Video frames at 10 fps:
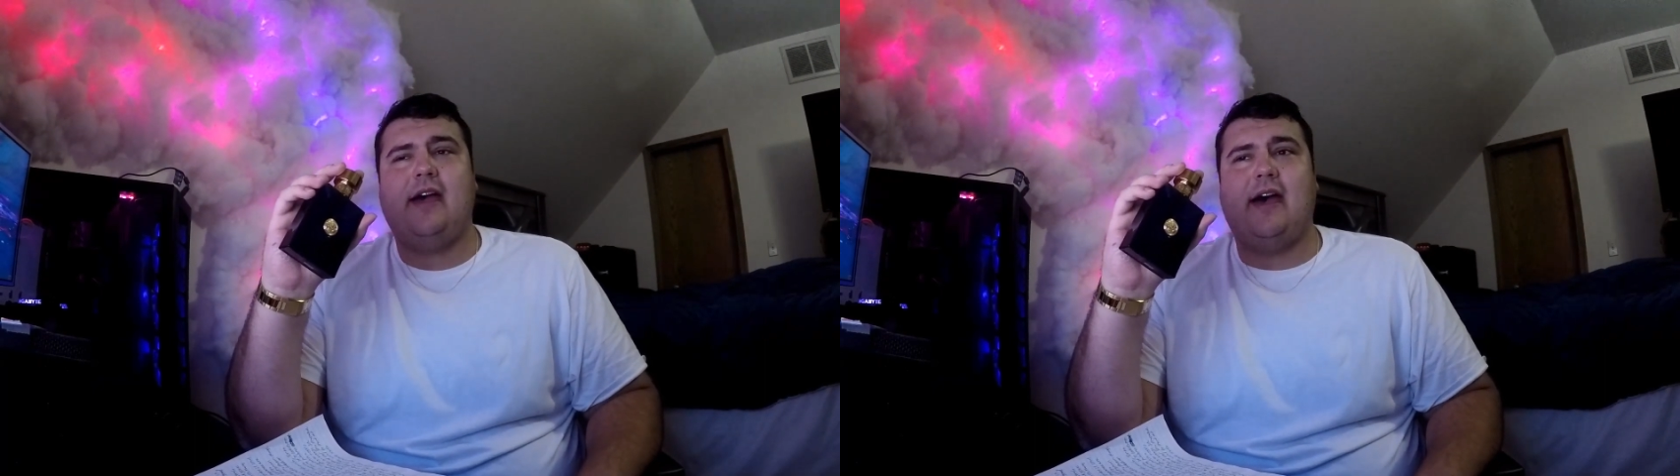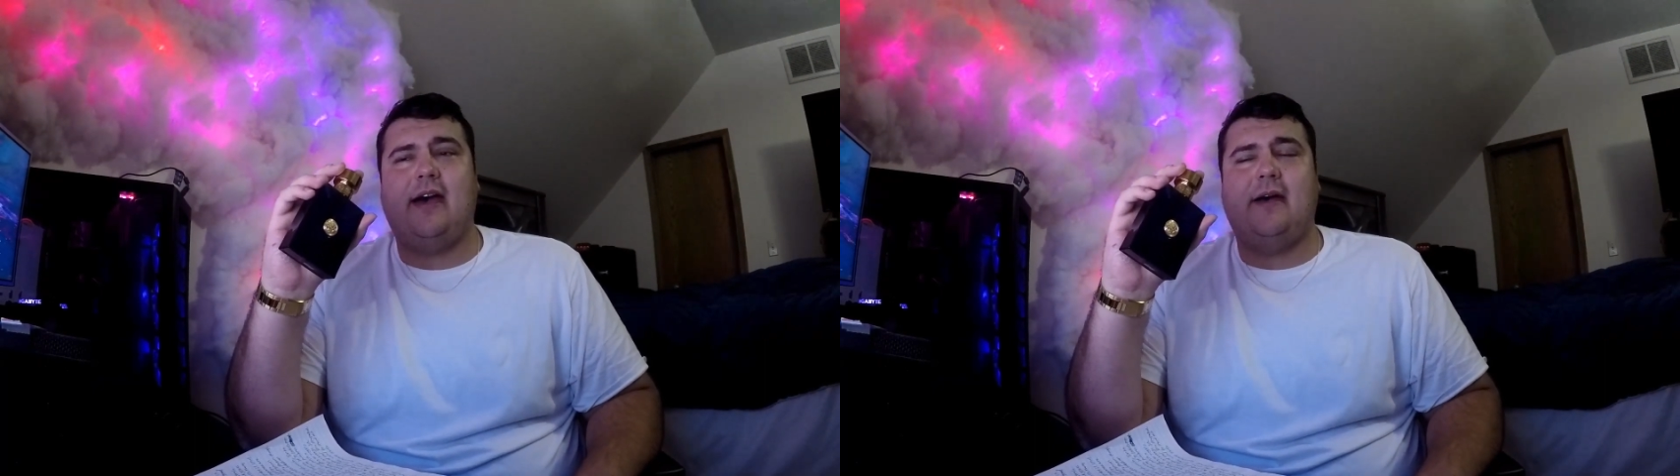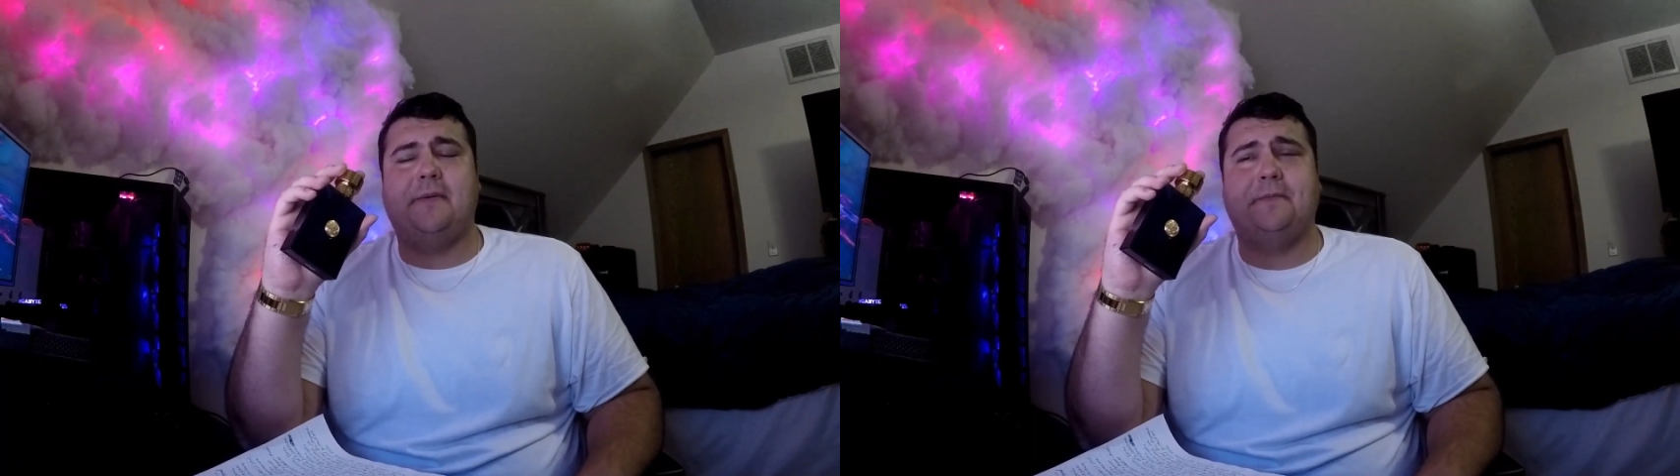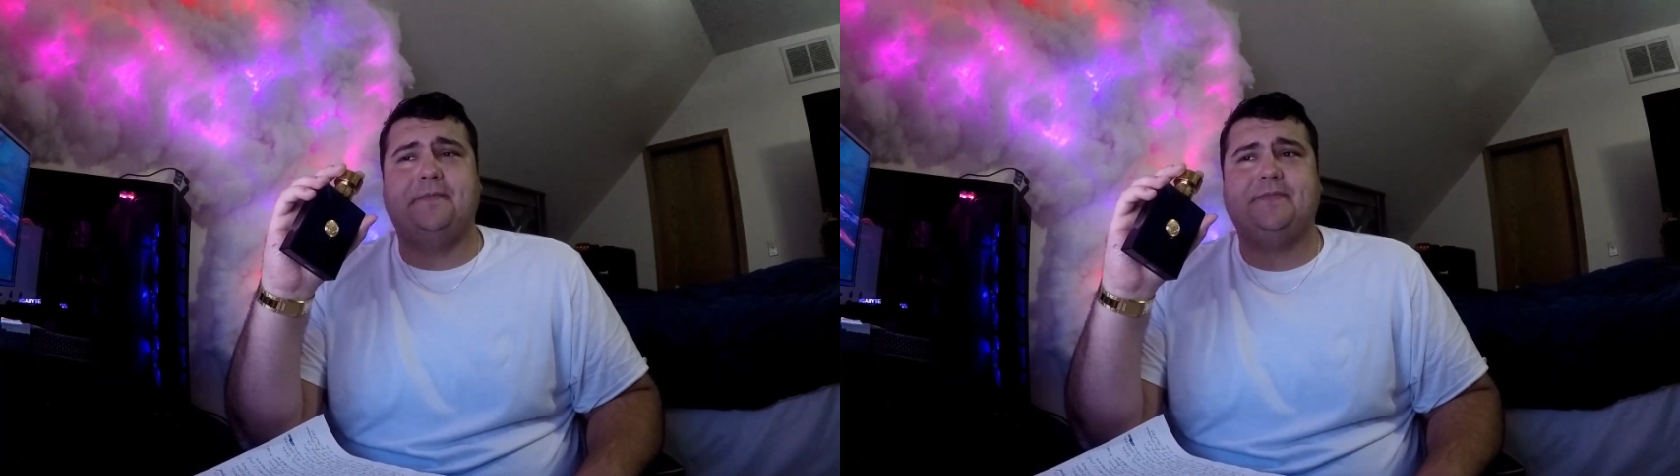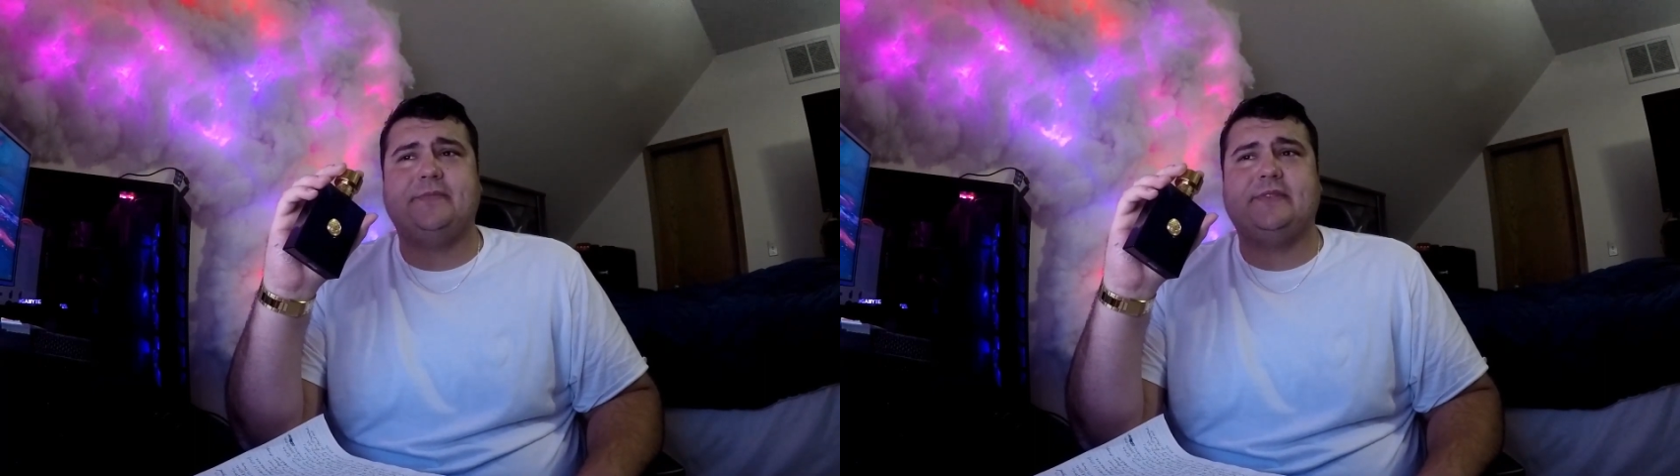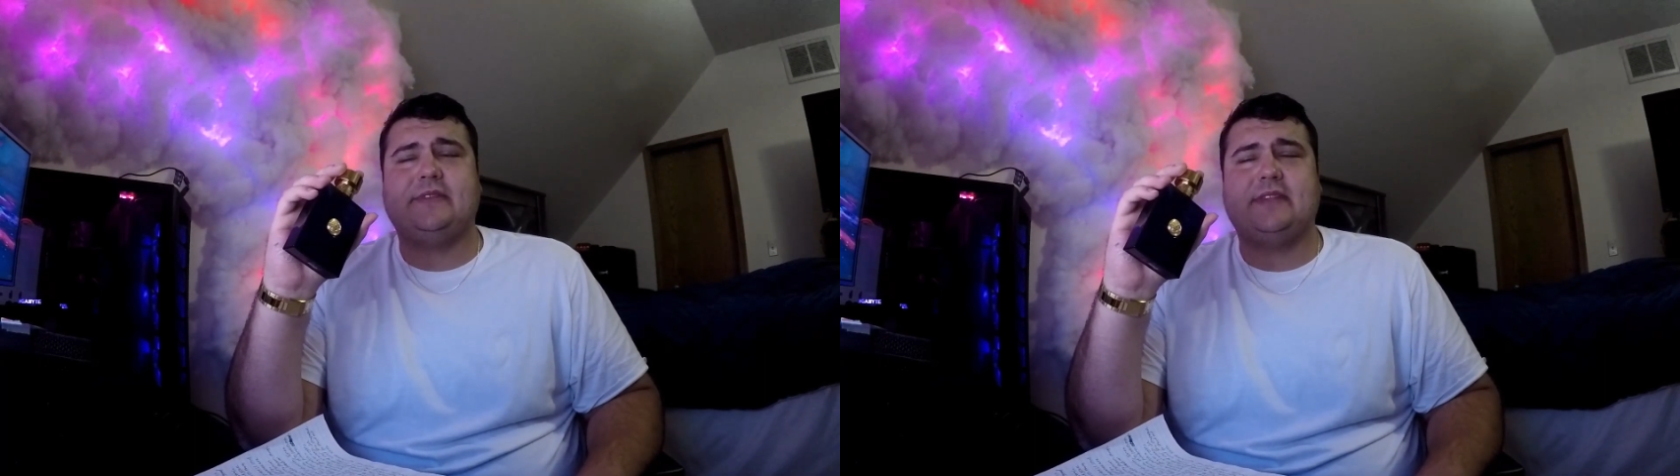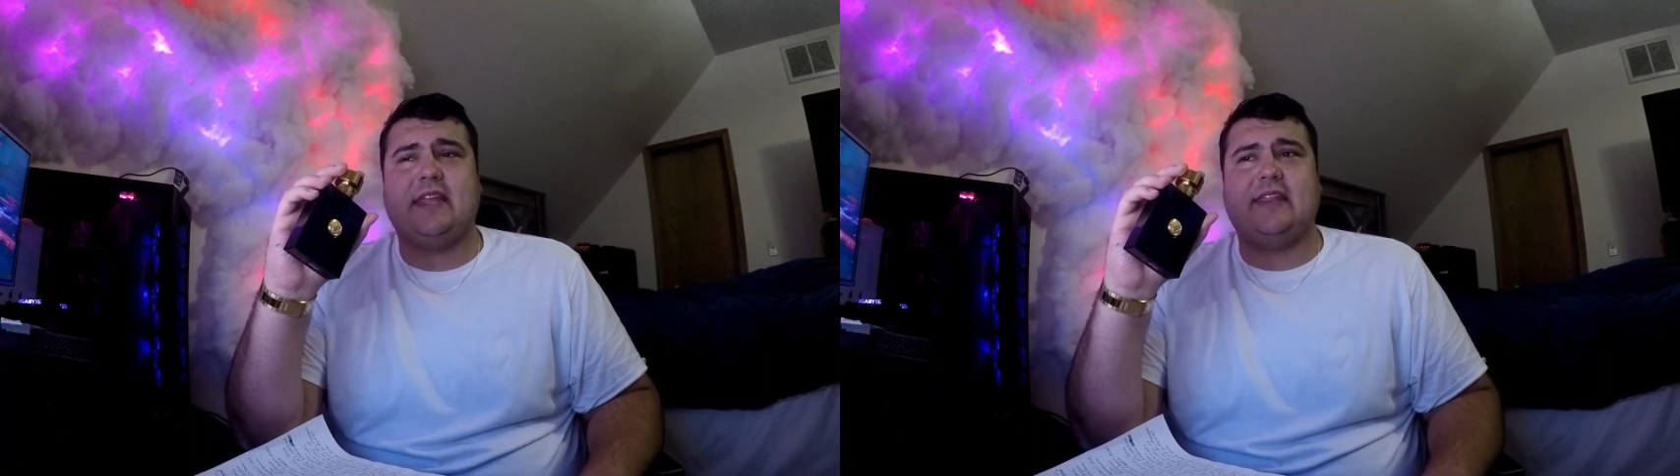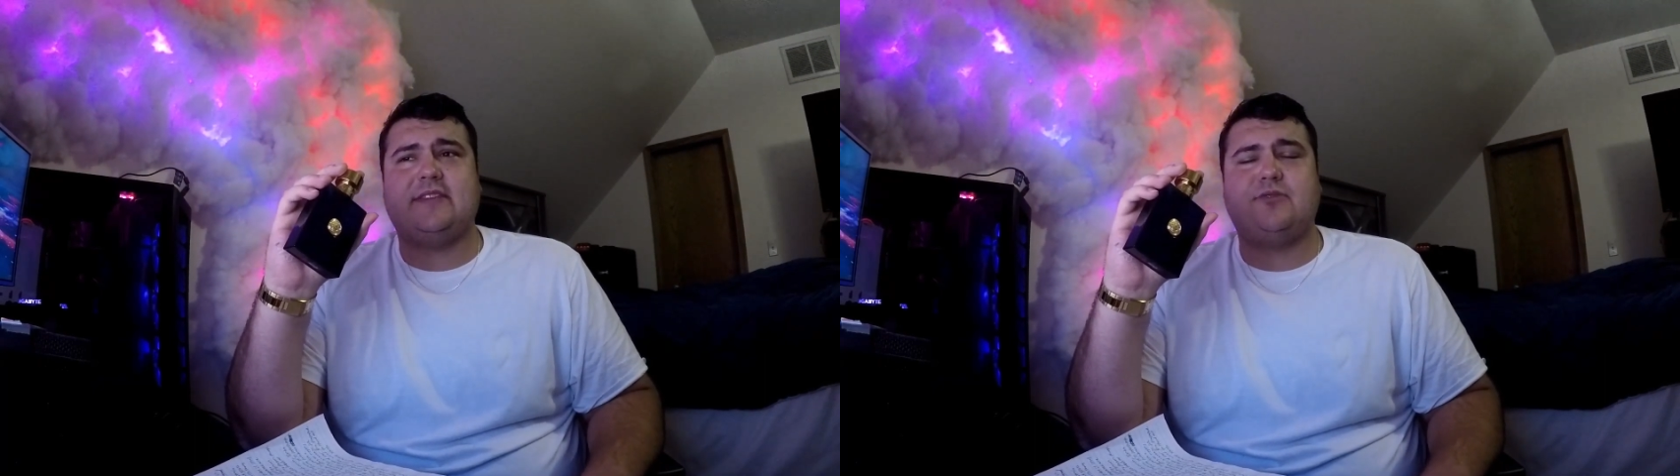Um, I
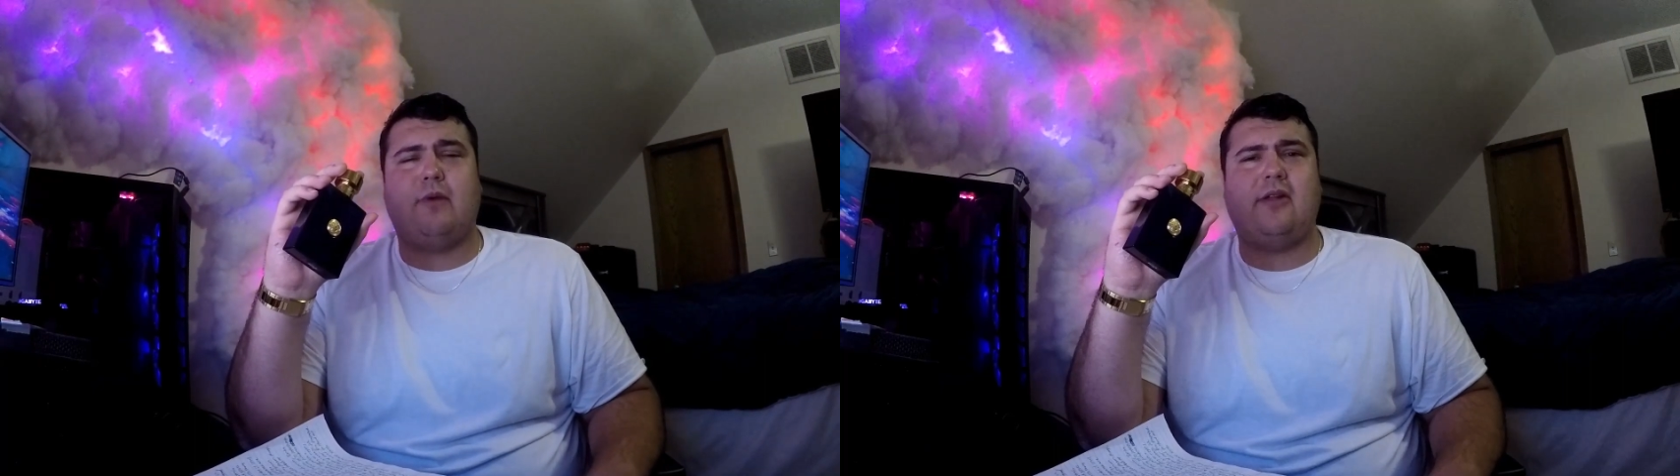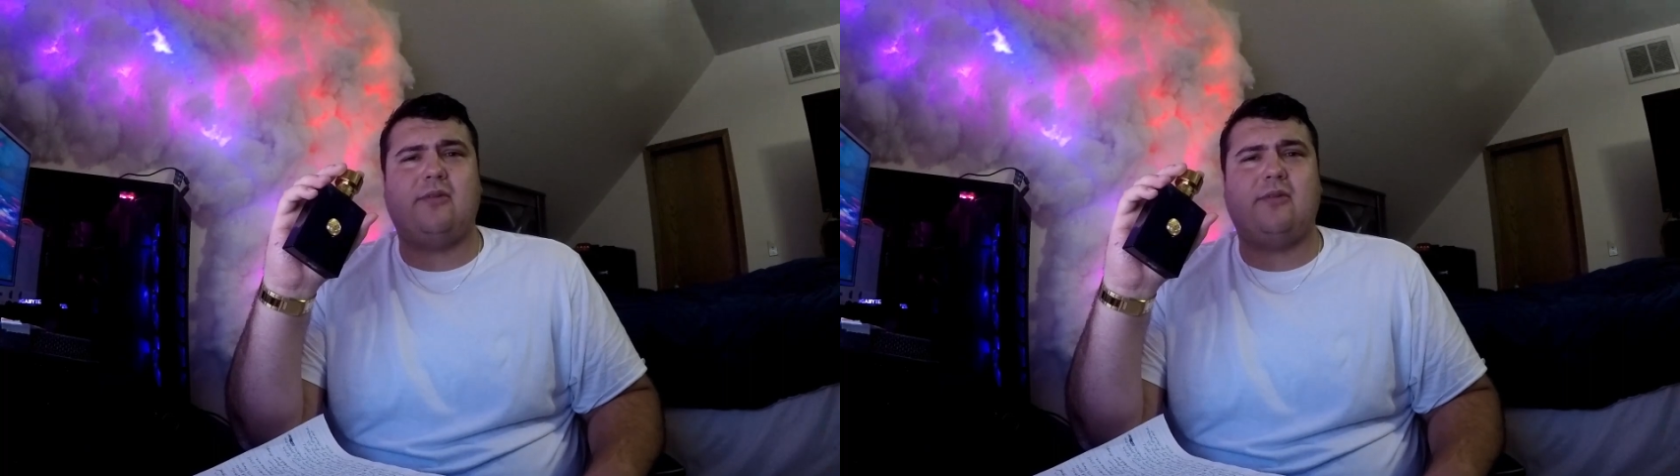think that's the route